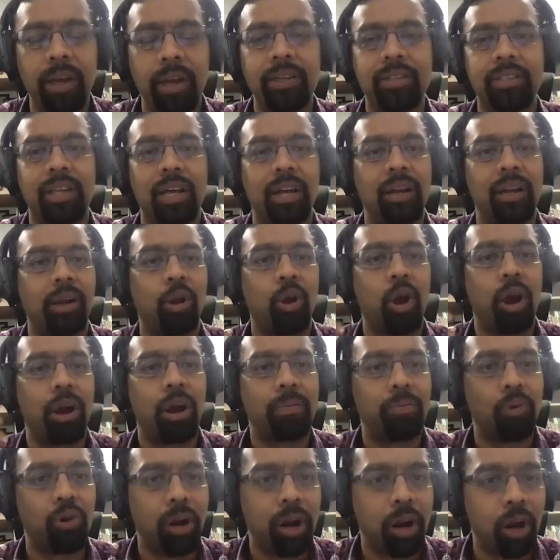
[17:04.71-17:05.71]
Is there a lot
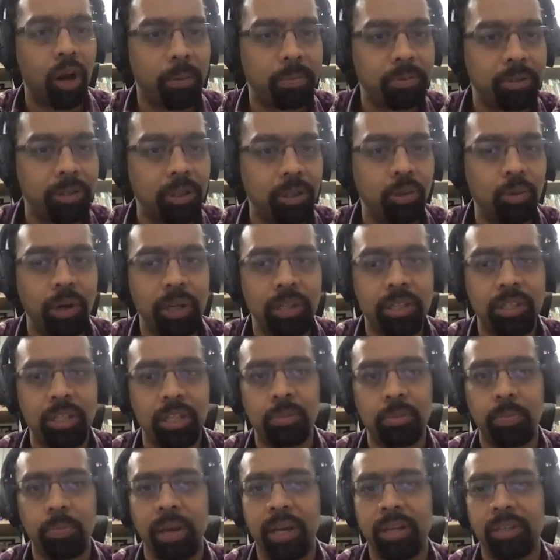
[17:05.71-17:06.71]
more adoption towards the
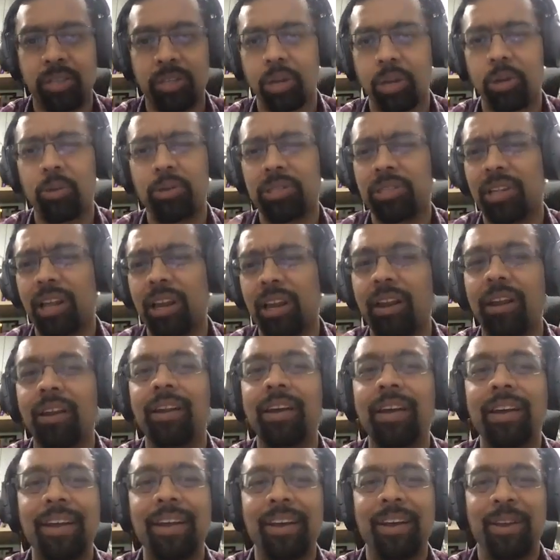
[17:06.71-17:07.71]
space? Or
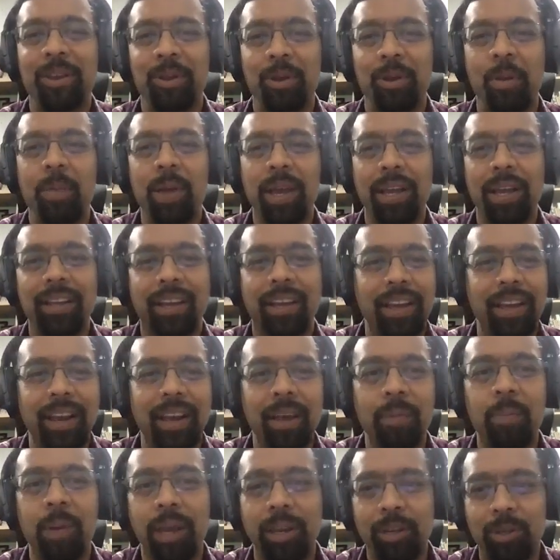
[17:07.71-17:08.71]
you're being the guinea
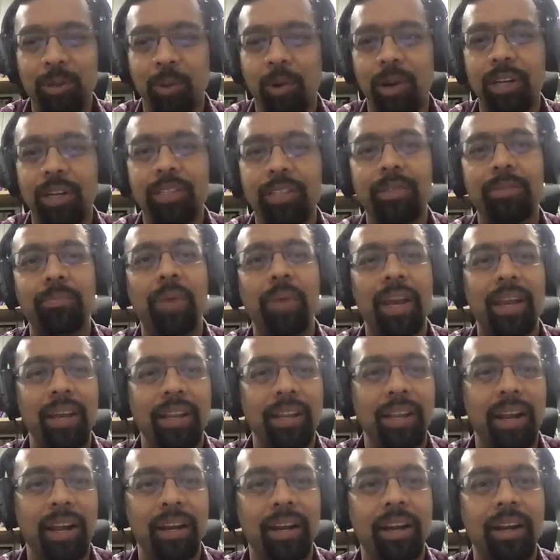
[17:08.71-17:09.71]
pig towards making
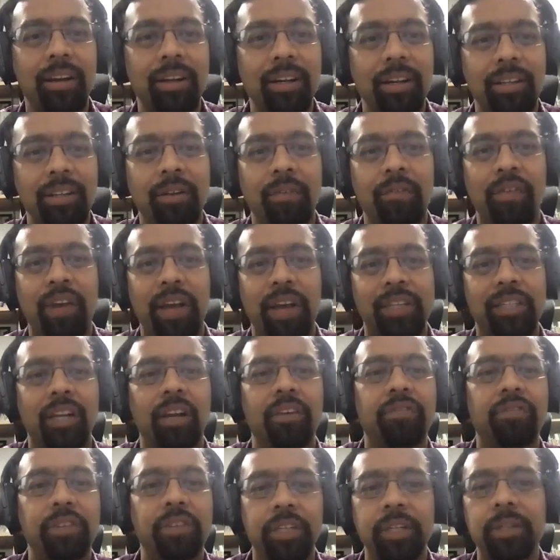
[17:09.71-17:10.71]
that
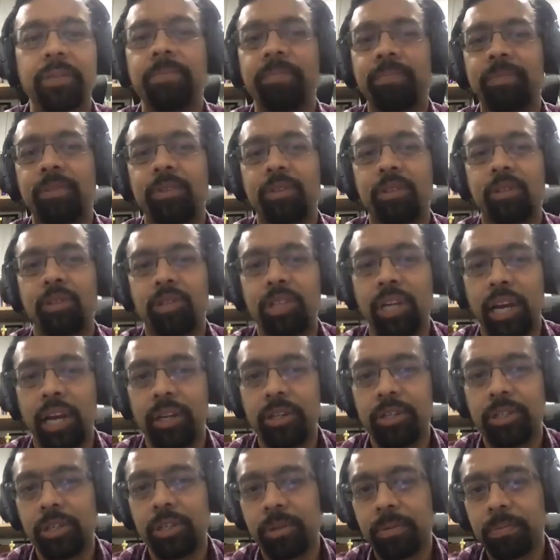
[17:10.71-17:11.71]
facelift to
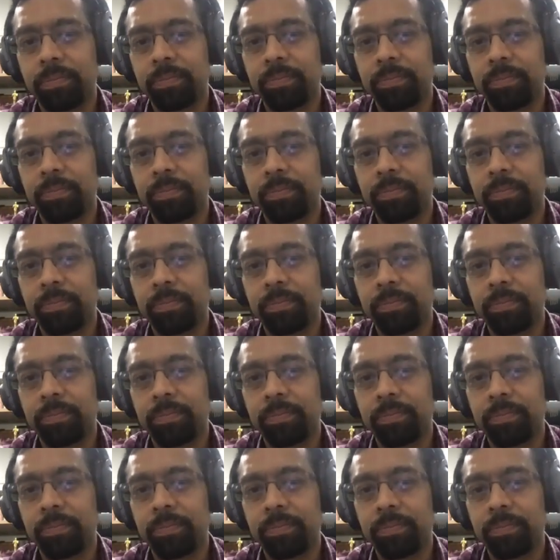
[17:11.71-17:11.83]
change?